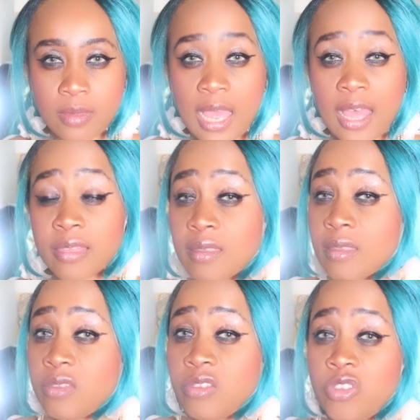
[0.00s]
that
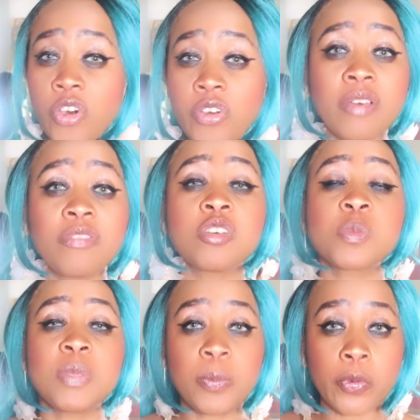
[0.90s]
none of
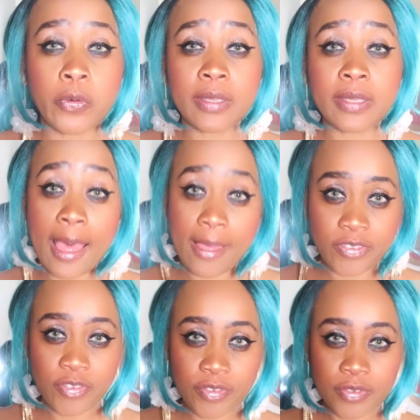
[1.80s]
those people
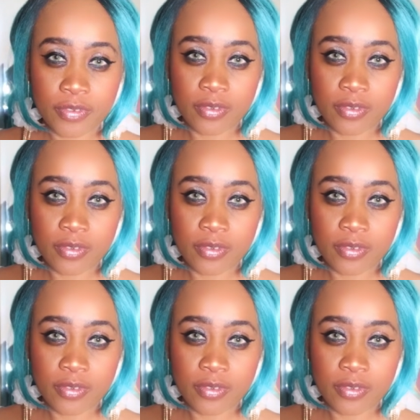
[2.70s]
get.